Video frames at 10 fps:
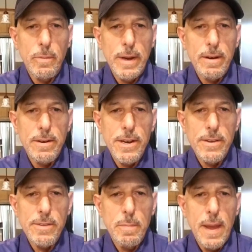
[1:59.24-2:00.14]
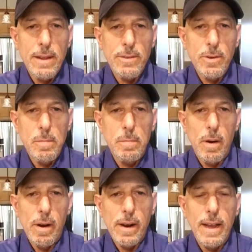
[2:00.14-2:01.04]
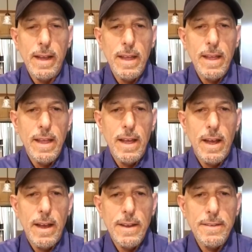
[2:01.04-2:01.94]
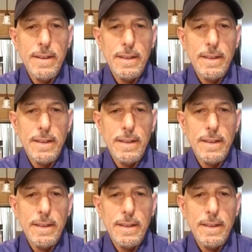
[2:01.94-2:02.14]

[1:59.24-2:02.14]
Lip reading: We are just about to embark on